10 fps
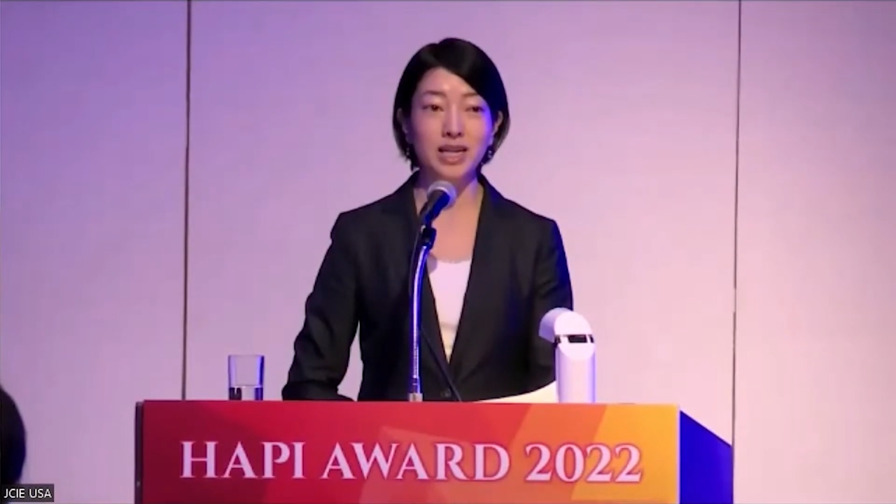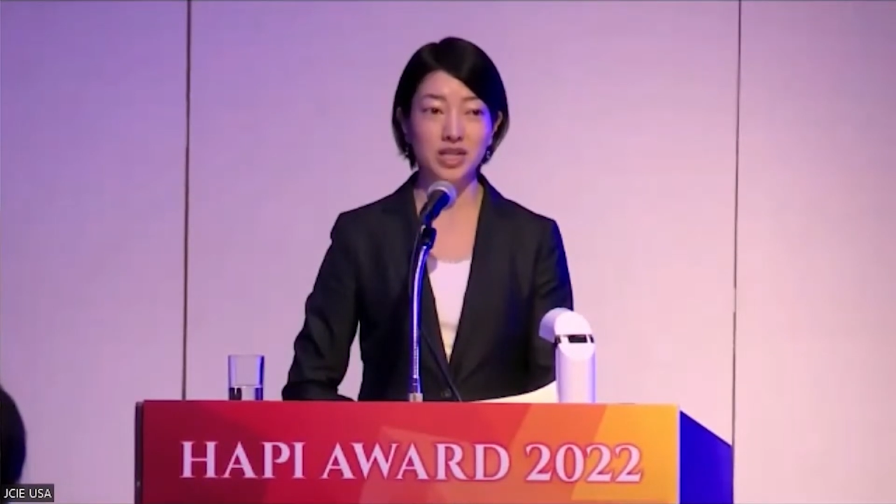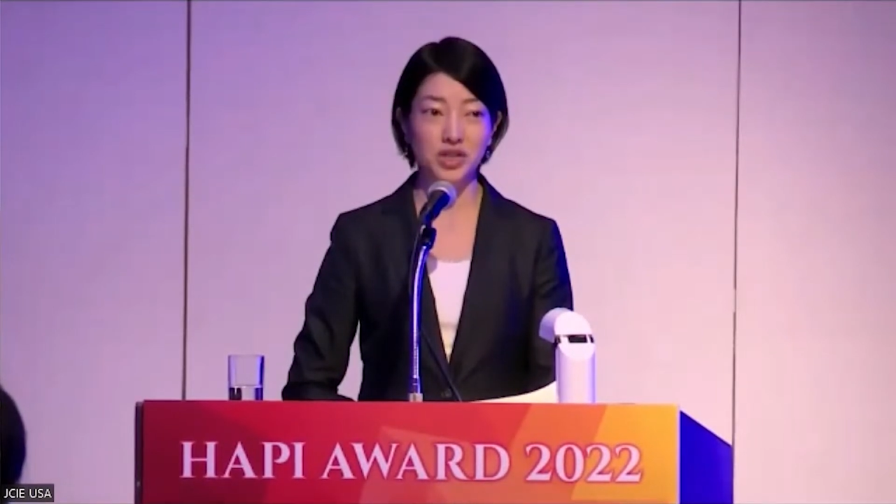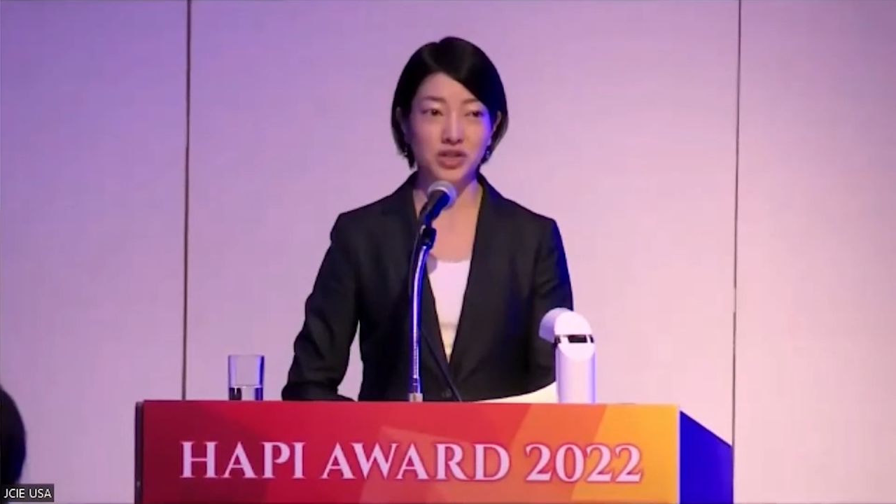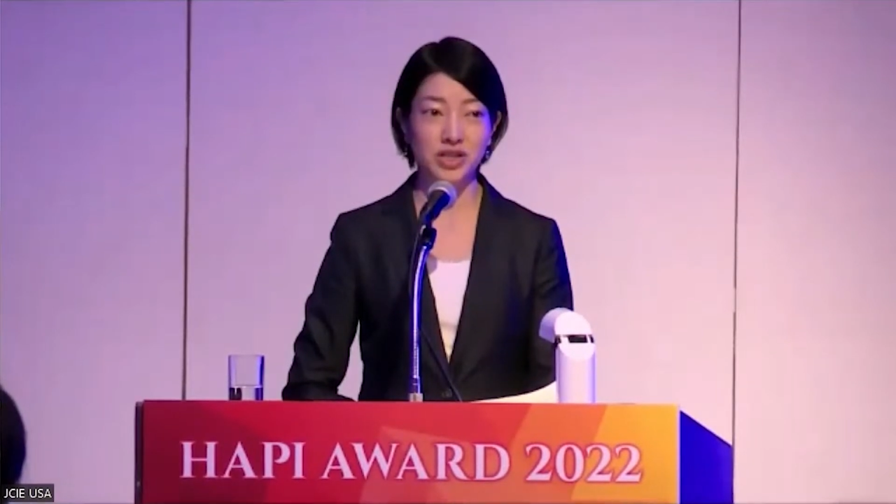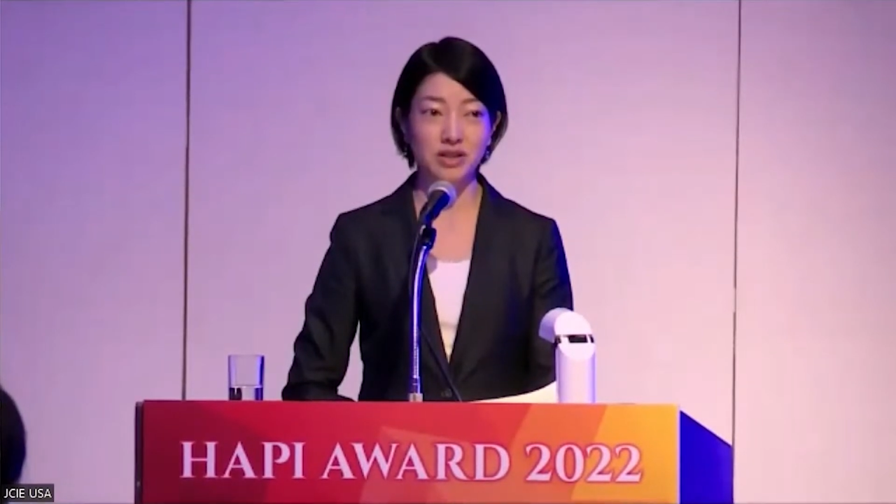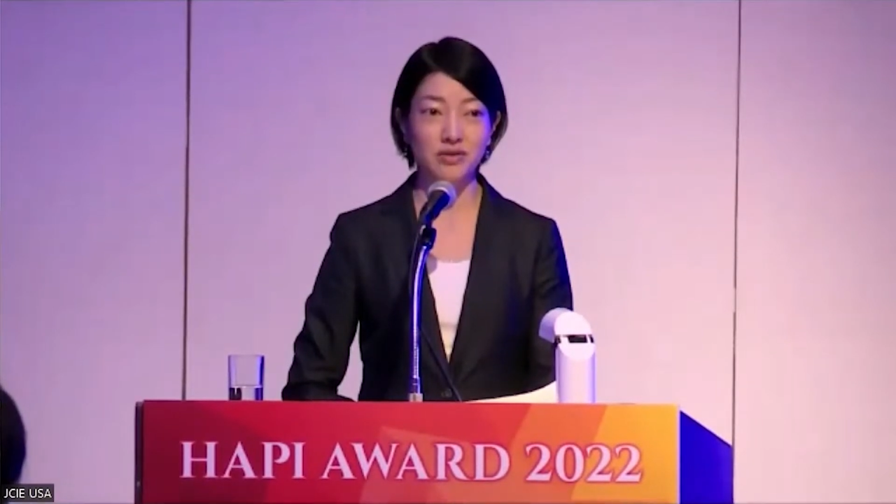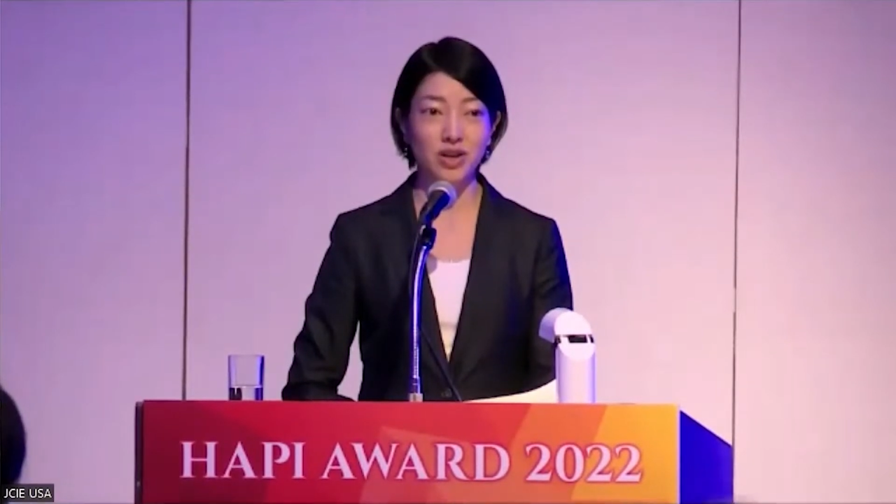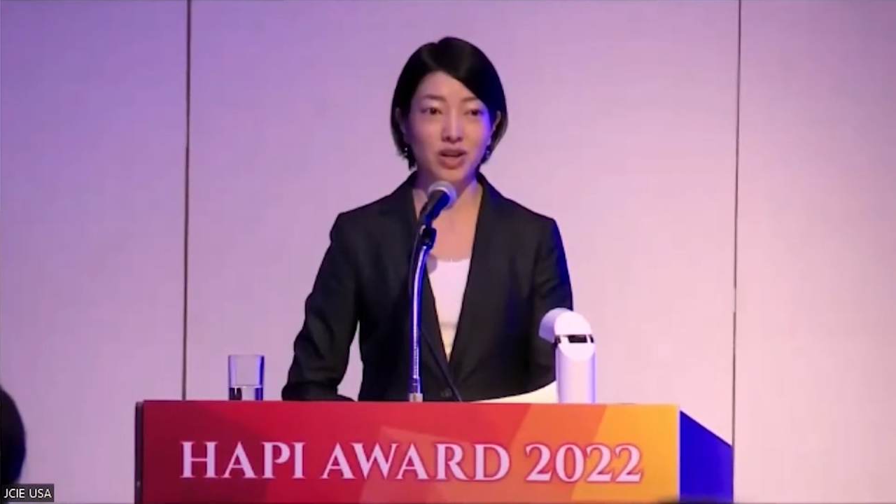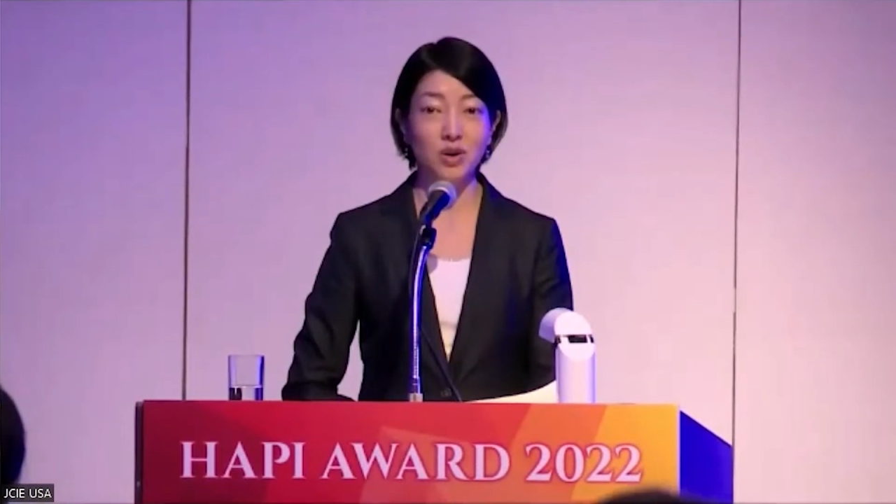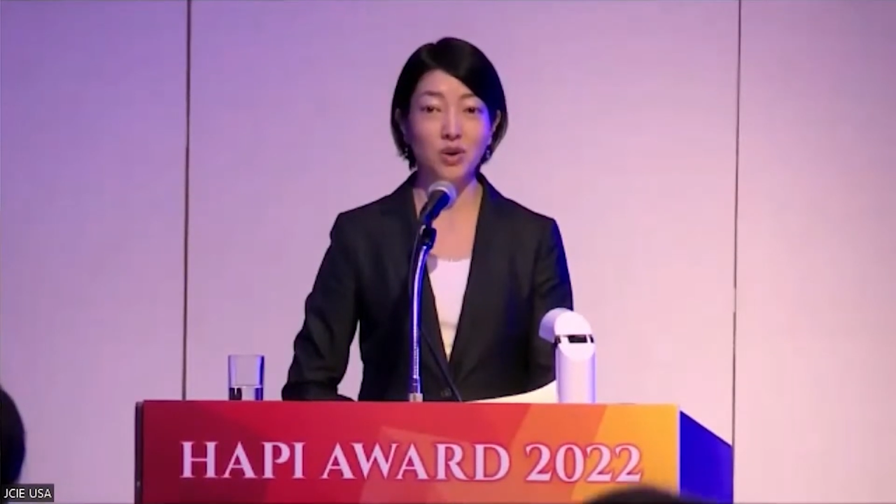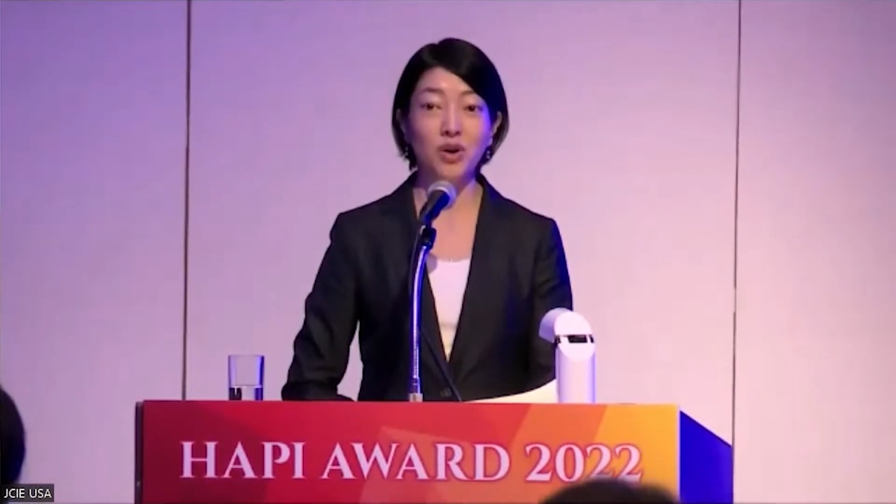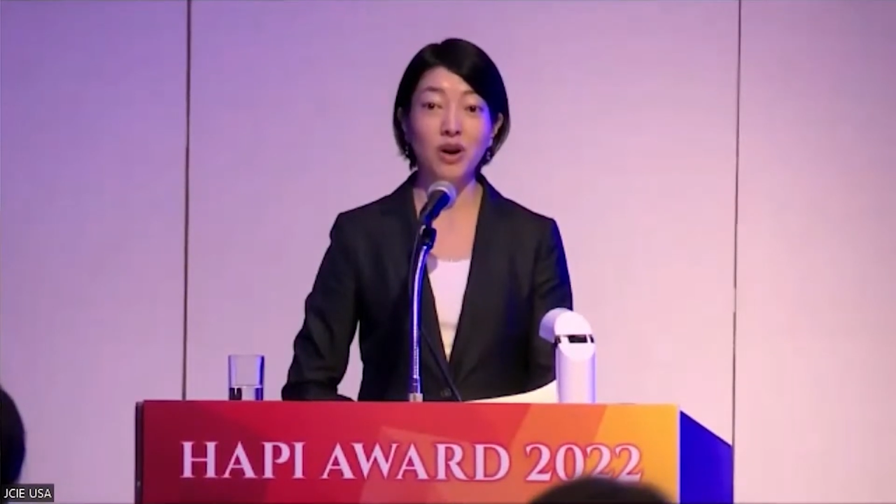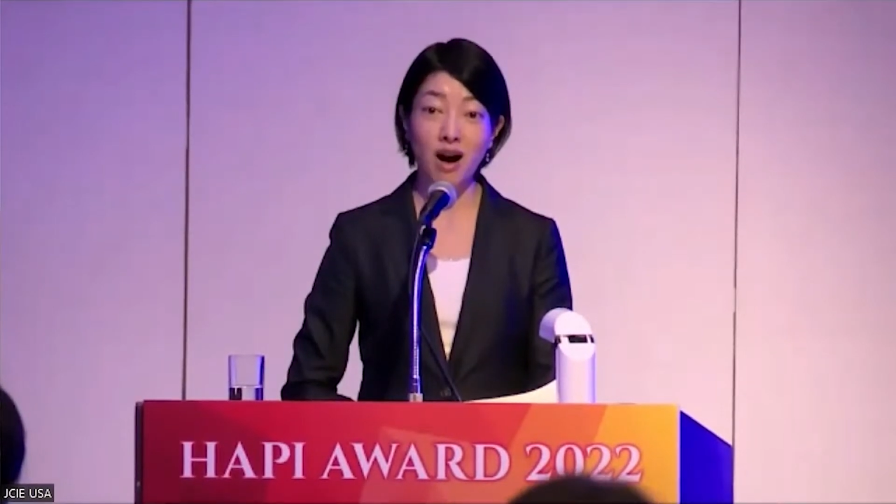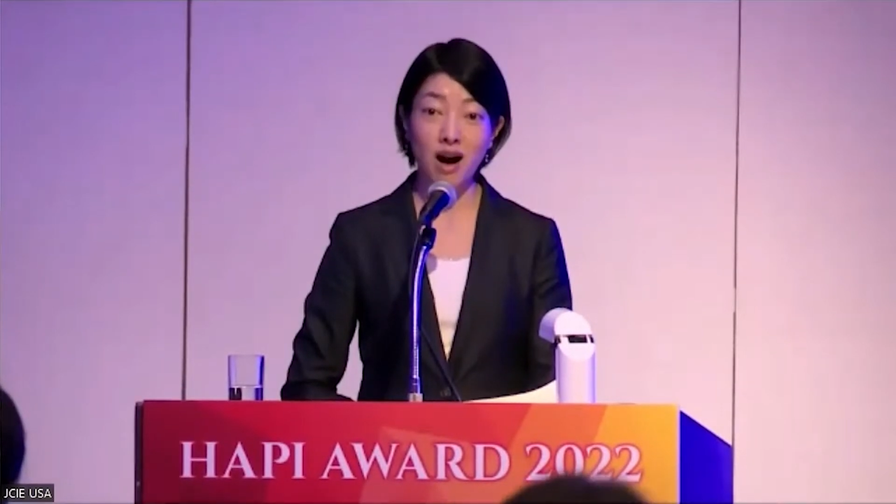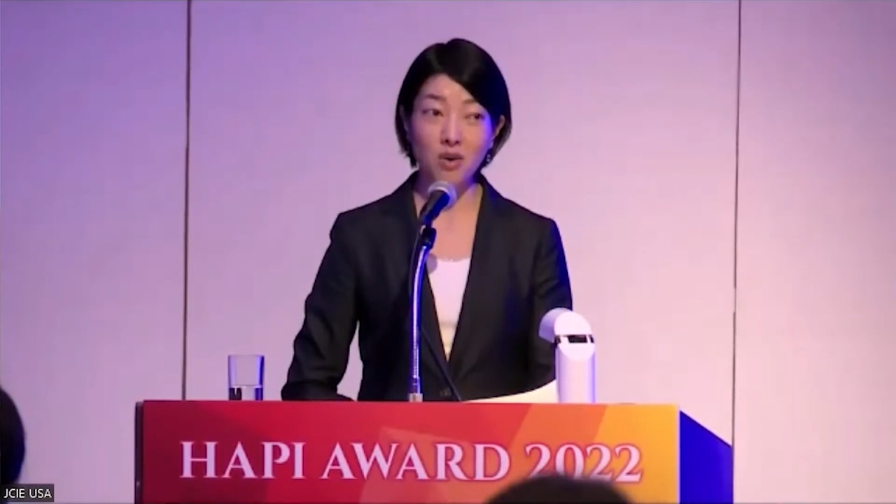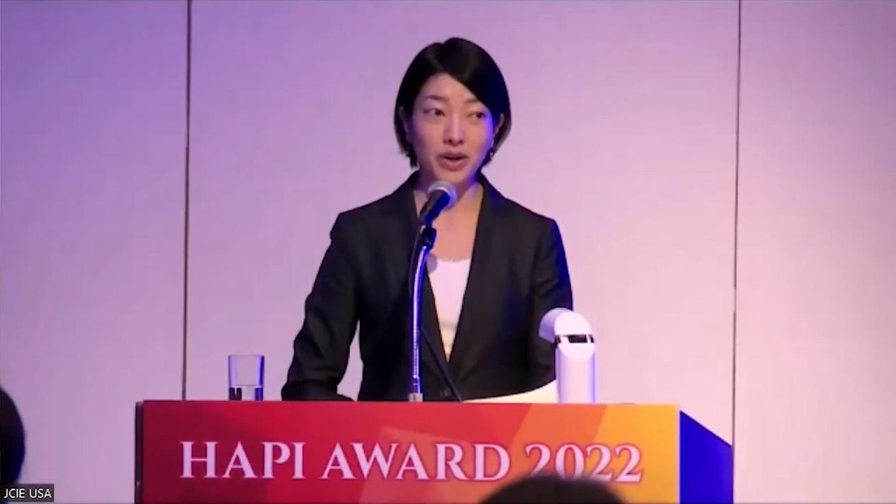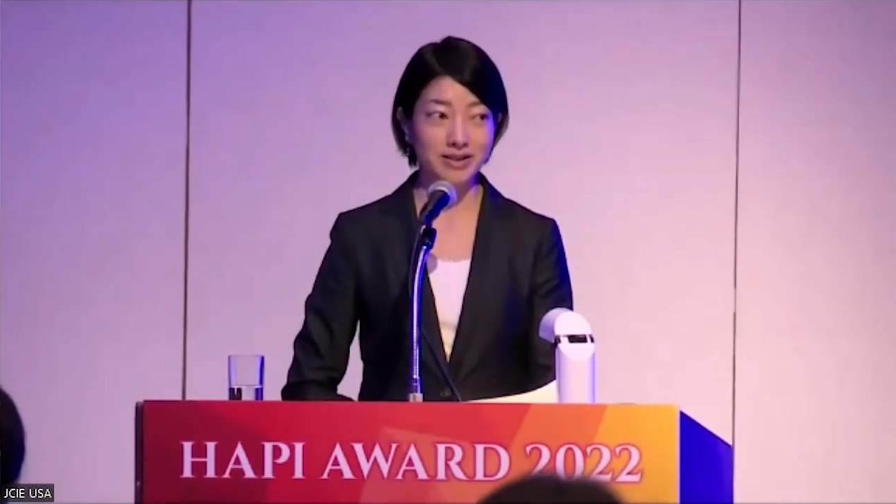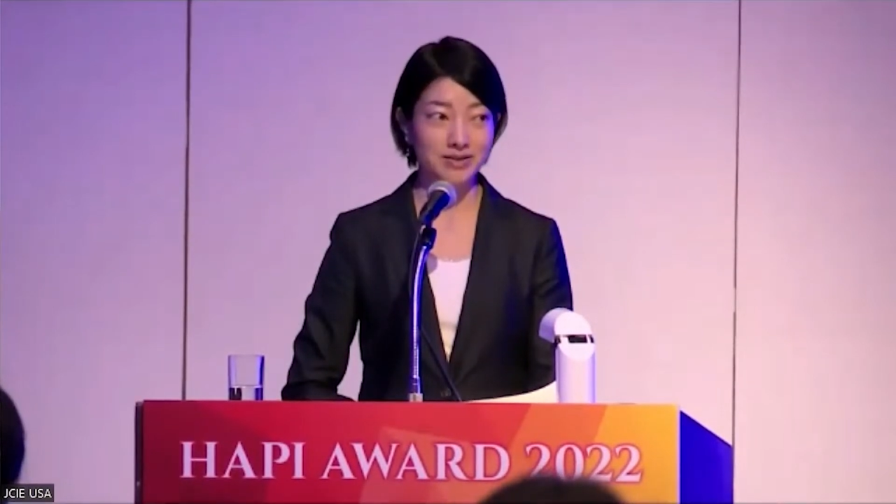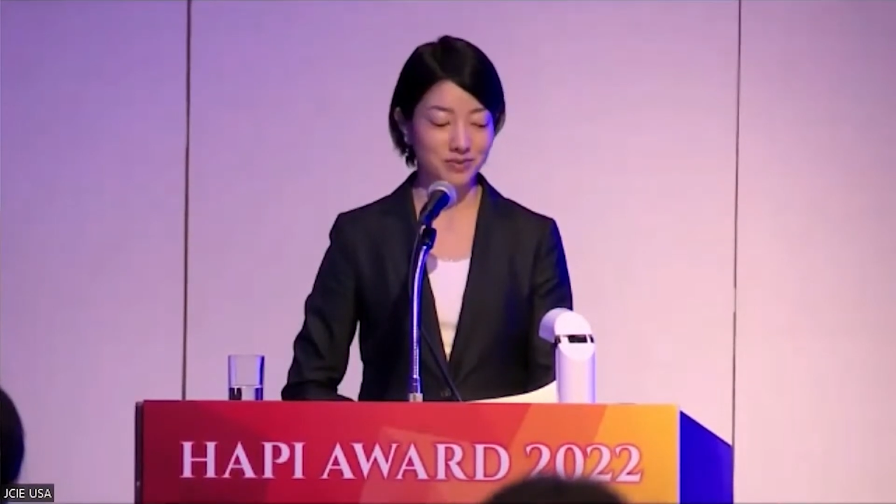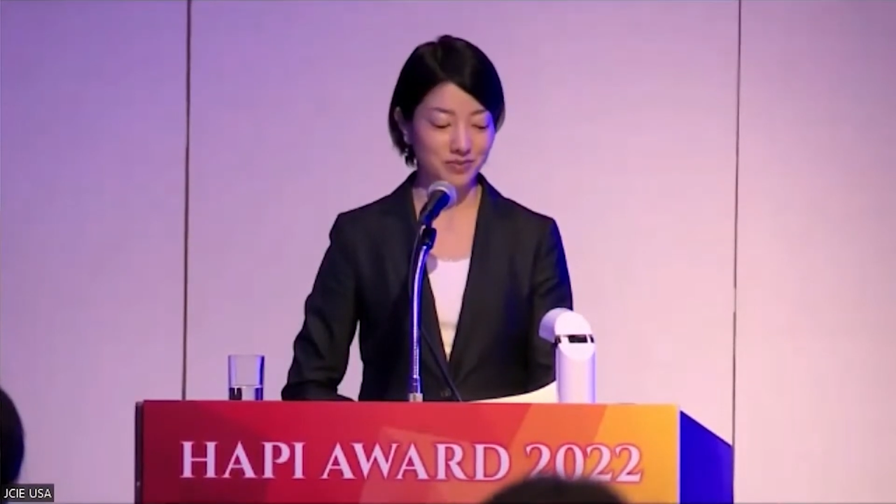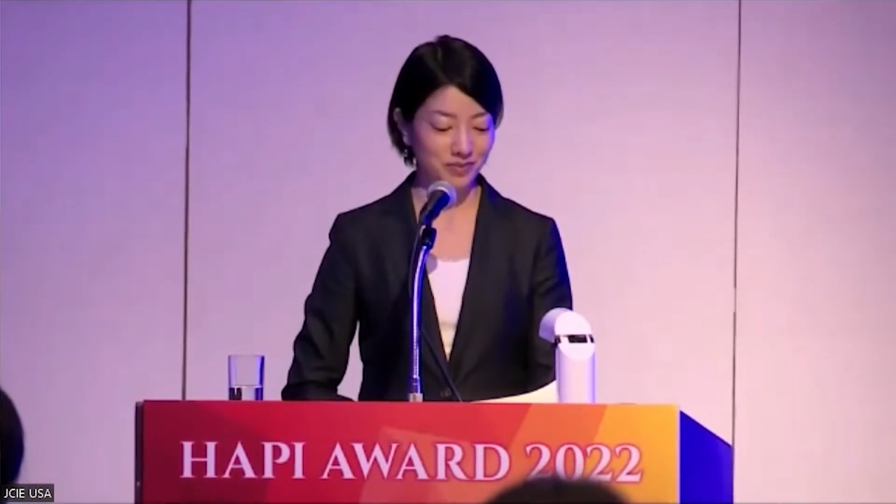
Initiative, or AHWIN.